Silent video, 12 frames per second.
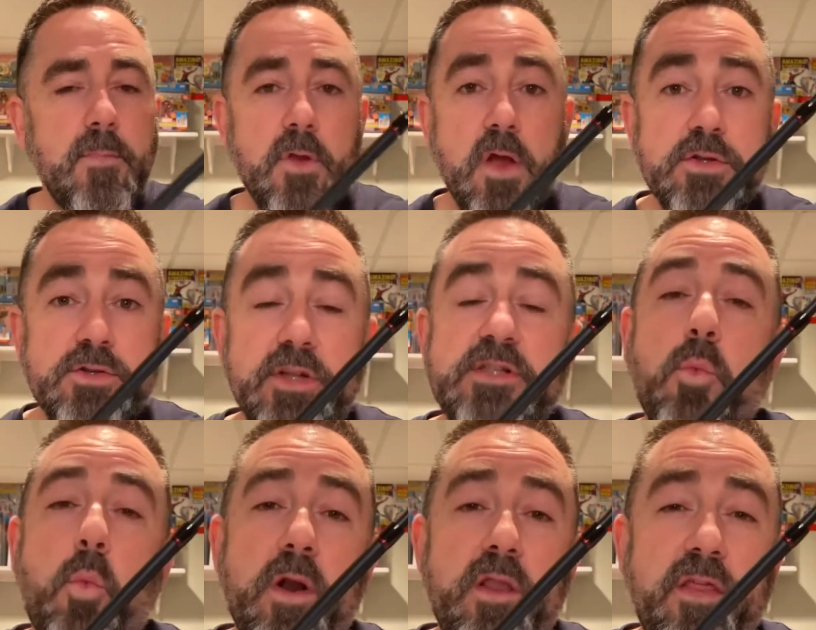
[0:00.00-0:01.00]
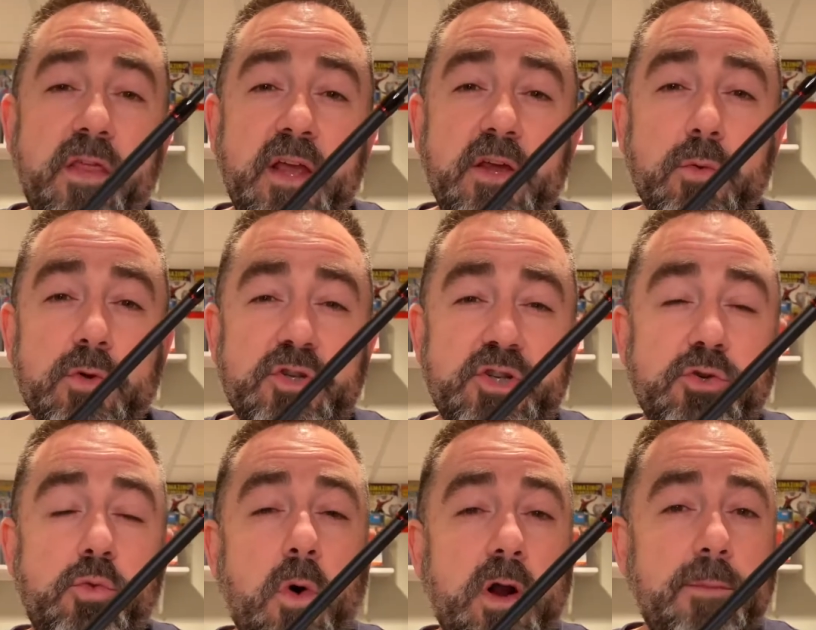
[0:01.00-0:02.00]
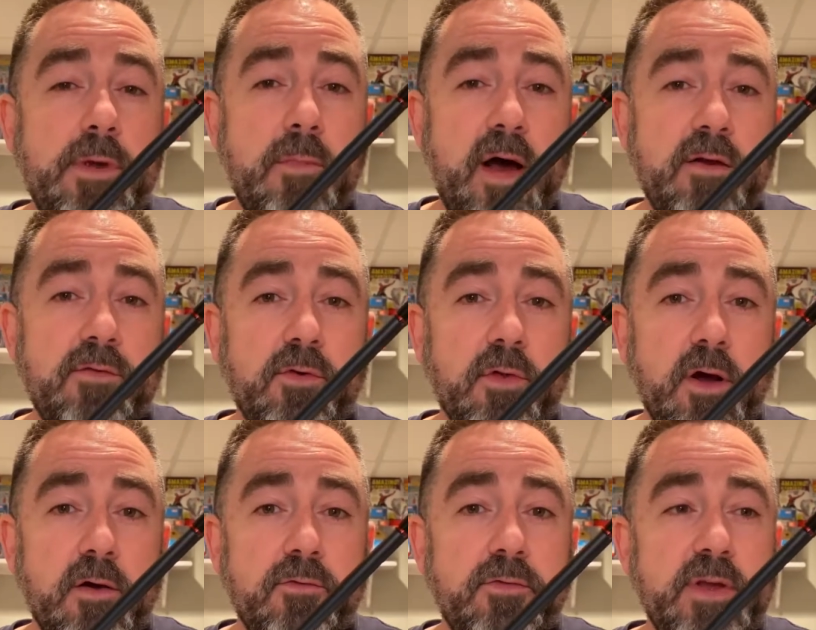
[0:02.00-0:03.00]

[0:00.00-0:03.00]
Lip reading: So that's one thing you do want to be mindful of.